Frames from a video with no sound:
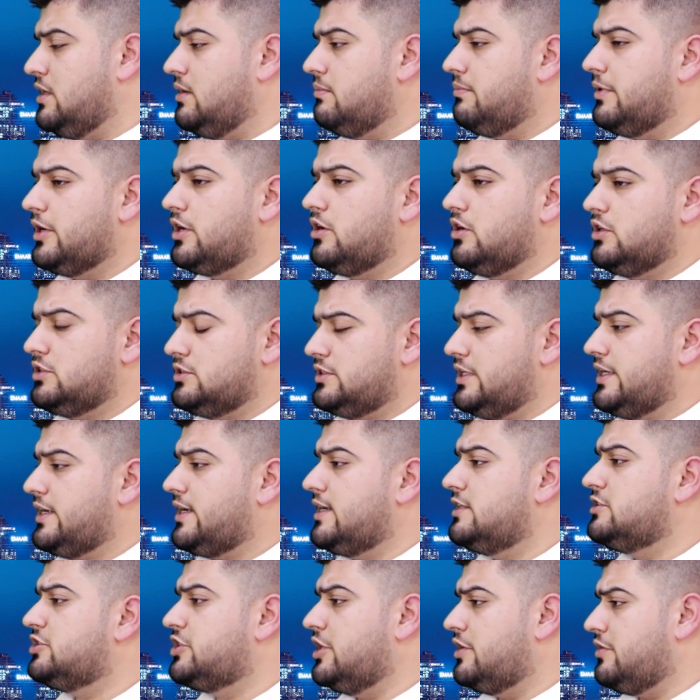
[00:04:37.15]
because they
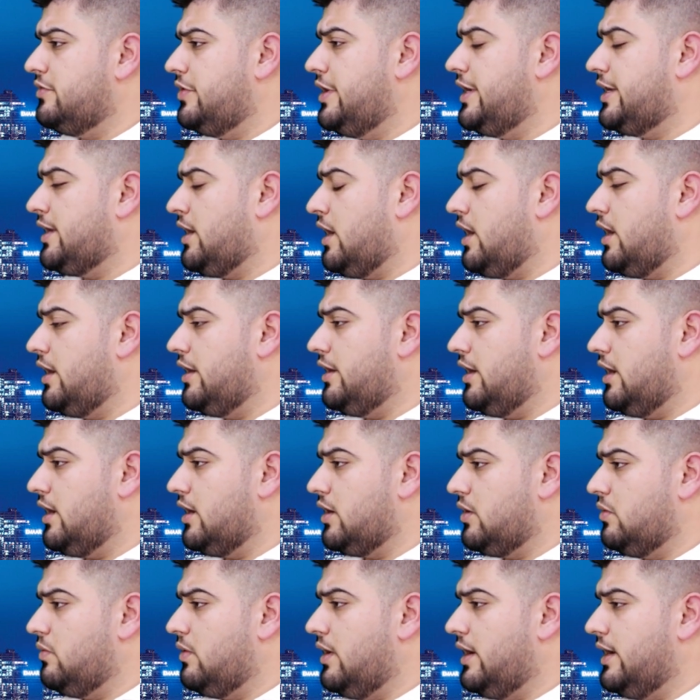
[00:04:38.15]
can generate high
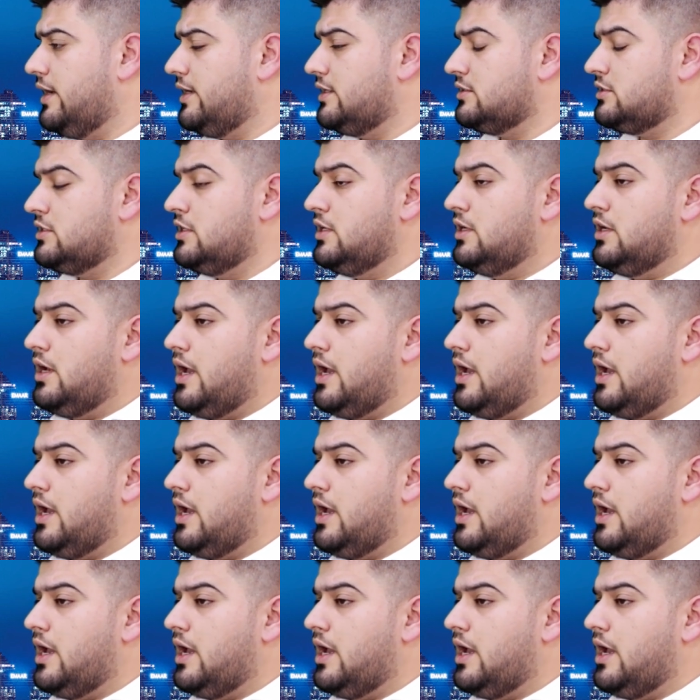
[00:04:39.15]
ROIs